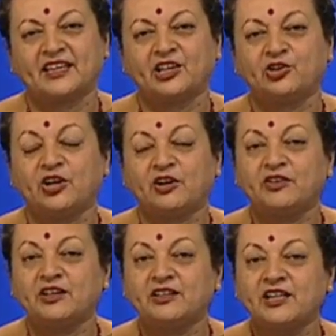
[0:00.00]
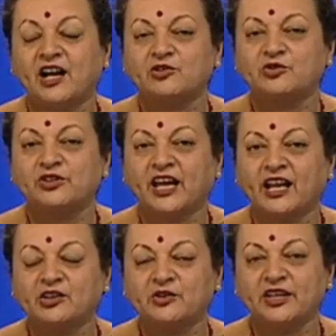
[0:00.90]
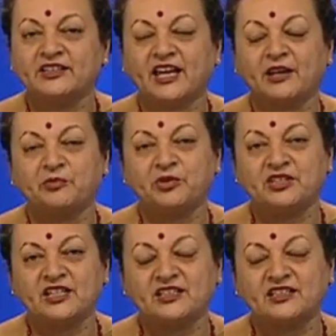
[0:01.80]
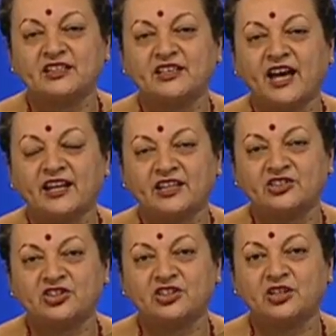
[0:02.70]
You have learned how to calculate and predict the direction